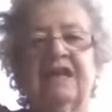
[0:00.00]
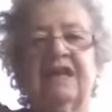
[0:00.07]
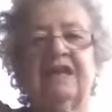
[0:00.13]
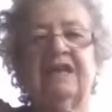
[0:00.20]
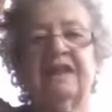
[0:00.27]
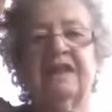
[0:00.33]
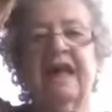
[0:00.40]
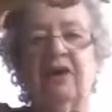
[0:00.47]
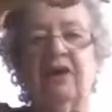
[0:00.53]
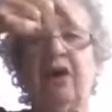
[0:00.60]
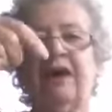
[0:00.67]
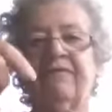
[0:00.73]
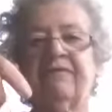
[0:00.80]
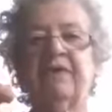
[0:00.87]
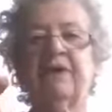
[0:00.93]
that
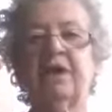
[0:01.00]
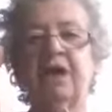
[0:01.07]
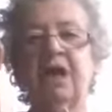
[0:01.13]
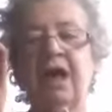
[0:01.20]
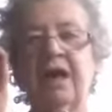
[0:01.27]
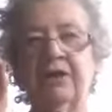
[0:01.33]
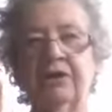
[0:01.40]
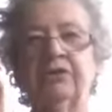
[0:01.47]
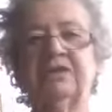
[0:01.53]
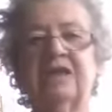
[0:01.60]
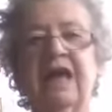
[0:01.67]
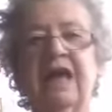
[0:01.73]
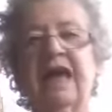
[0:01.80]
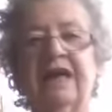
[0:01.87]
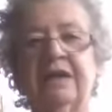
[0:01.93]
off and use
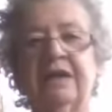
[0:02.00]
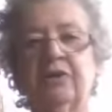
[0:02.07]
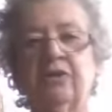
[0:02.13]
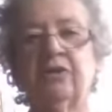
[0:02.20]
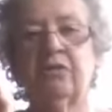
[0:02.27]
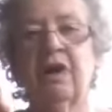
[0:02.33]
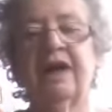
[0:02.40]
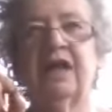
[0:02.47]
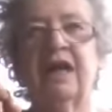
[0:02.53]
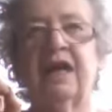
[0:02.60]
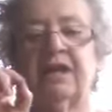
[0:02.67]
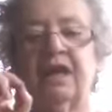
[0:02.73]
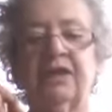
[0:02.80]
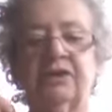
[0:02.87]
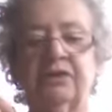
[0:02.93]
that, grind that,
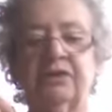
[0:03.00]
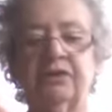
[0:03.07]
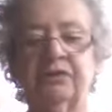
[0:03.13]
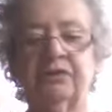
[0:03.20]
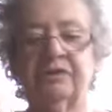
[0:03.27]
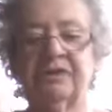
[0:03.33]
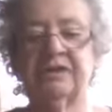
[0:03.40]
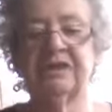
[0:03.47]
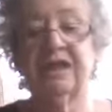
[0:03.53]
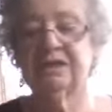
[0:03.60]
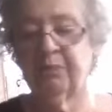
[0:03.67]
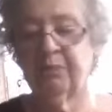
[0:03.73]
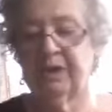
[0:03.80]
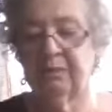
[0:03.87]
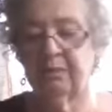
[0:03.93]
and use that as a
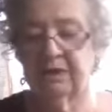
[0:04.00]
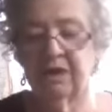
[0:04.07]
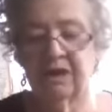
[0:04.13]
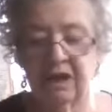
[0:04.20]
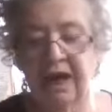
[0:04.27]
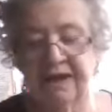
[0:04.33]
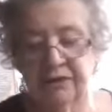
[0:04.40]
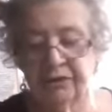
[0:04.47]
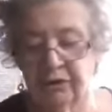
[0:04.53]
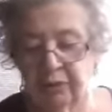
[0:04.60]
pigment. And I do